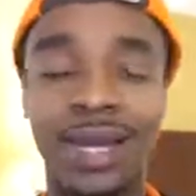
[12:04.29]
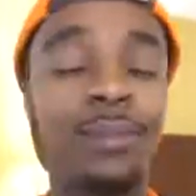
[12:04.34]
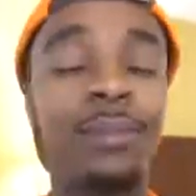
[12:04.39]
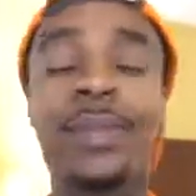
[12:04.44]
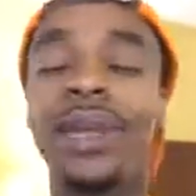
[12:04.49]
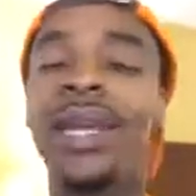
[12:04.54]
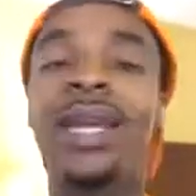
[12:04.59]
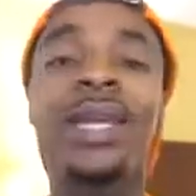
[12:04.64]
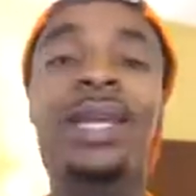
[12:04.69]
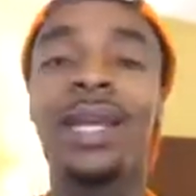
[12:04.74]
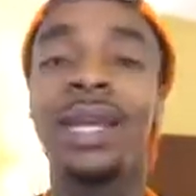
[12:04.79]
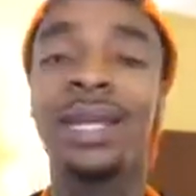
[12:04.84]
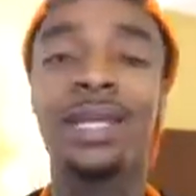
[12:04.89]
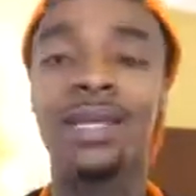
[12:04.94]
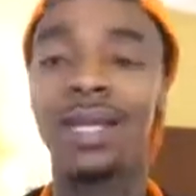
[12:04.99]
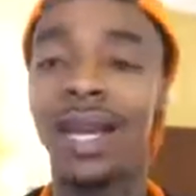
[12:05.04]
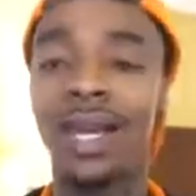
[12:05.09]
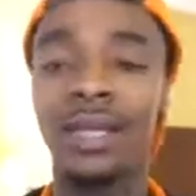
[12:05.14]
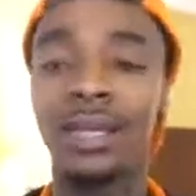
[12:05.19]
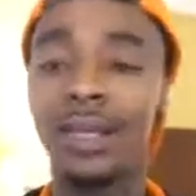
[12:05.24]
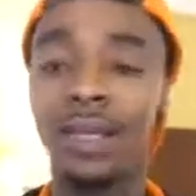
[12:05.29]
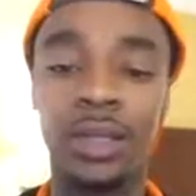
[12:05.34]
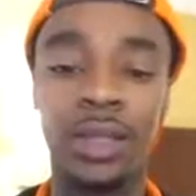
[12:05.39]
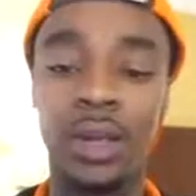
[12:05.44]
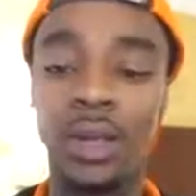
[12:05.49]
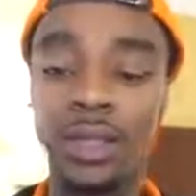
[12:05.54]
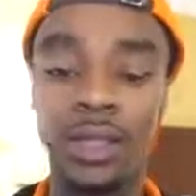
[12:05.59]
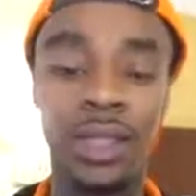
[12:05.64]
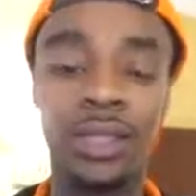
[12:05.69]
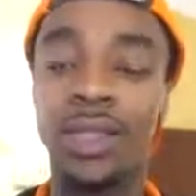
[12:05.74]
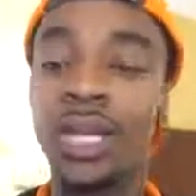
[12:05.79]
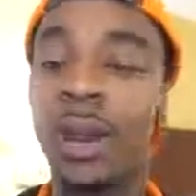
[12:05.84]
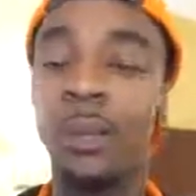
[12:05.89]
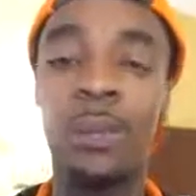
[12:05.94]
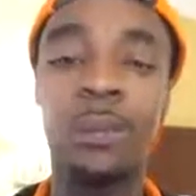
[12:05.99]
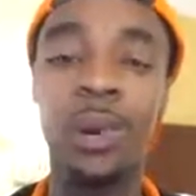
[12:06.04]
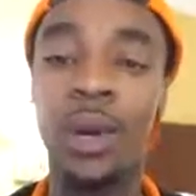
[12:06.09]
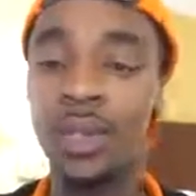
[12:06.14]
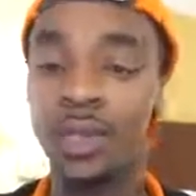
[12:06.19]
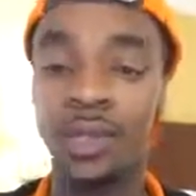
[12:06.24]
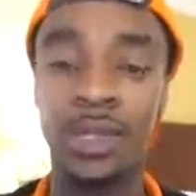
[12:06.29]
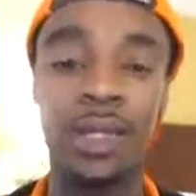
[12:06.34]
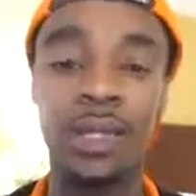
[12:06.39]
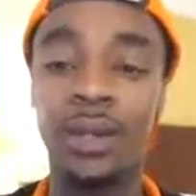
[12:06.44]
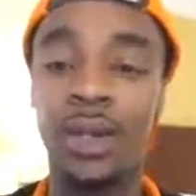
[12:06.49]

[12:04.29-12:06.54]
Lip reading: and me and E's like, you know, that's the type of person